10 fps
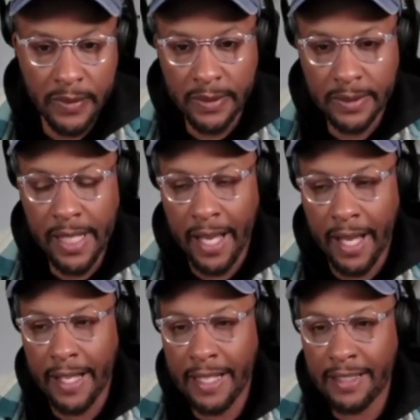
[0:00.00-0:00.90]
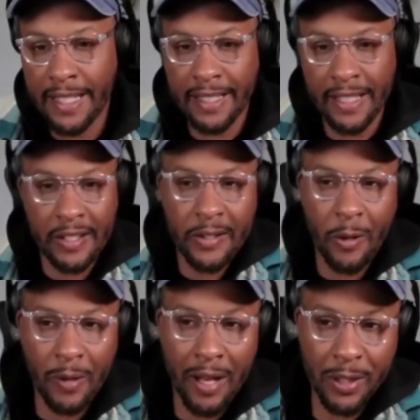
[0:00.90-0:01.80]
Yeah, and it's like you
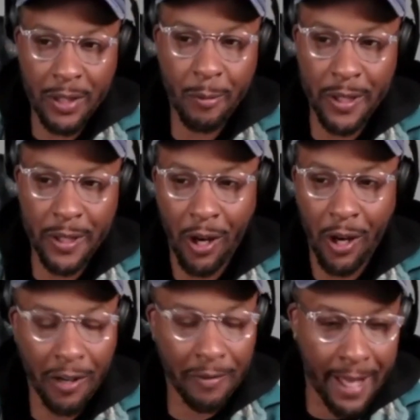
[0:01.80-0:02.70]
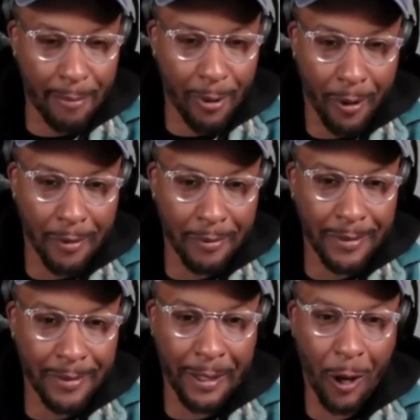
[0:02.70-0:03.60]
don't ever switch off that part.
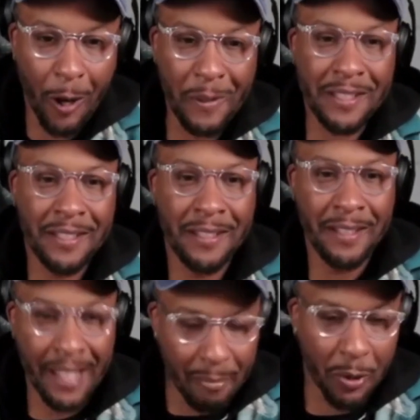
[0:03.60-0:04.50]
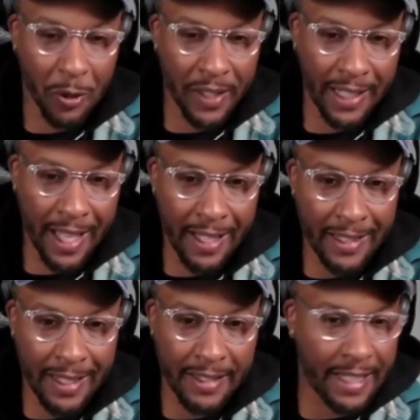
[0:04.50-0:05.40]
Like you're always improving that.
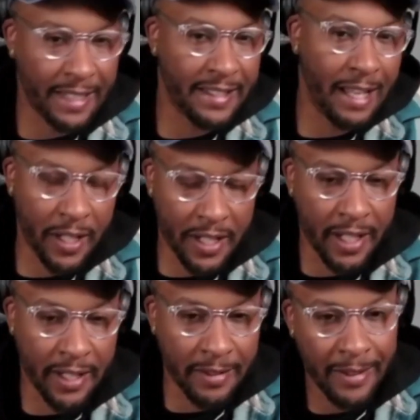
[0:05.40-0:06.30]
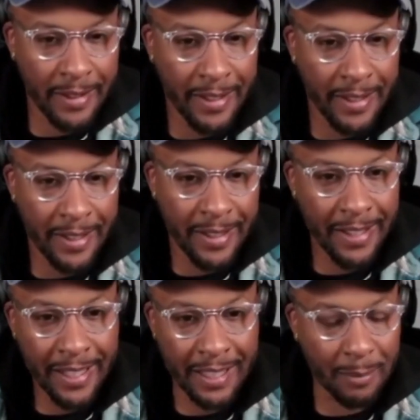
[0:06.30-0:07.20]
It's like it's never done
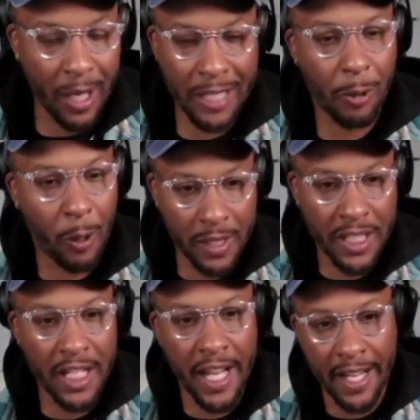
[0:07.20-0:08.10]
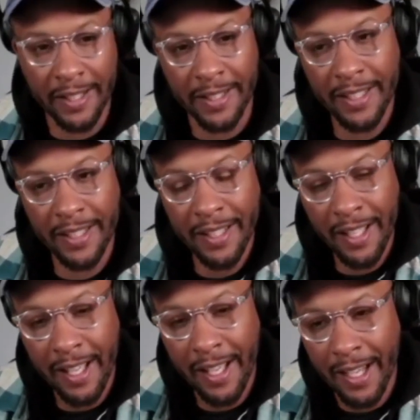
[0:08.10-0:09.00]
because the project will always change.
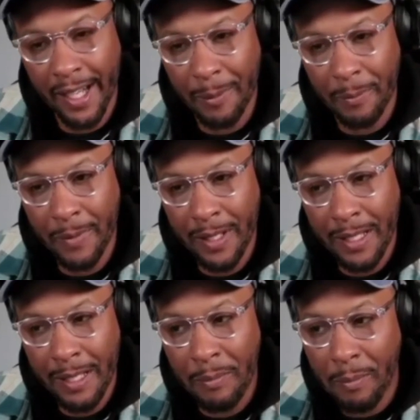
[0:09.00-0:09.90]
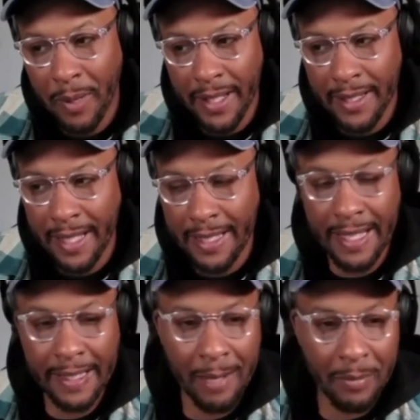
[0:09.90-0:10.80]
Um, but it
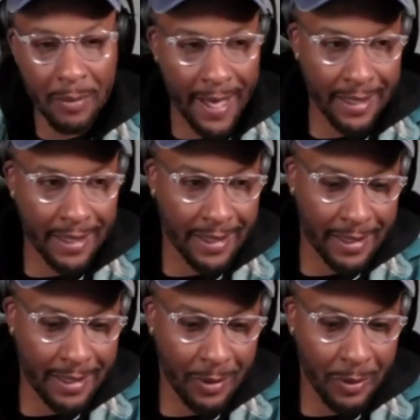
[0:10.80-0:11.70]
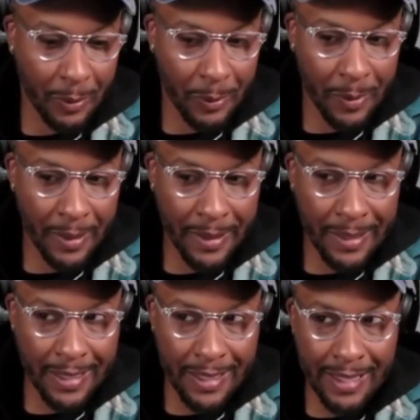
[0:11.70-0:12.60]
then comes back to
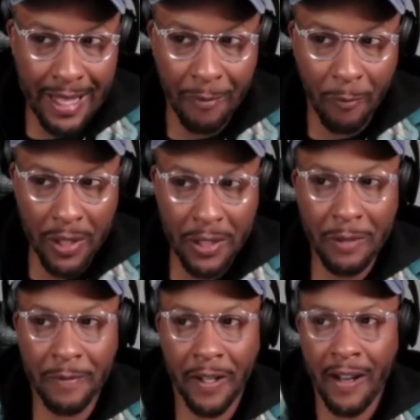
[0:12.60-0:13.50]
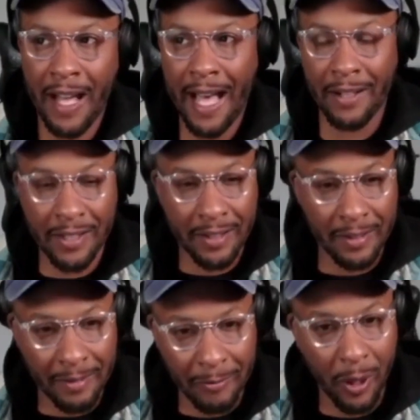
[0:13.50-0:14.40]
it once you figure out how
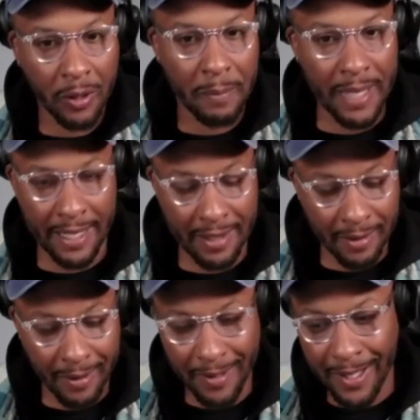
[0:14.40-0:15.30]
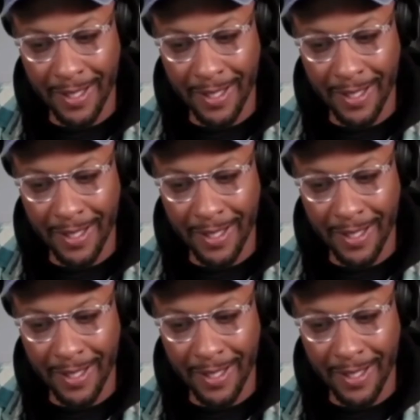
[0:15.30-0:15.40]
to where all the pieces are.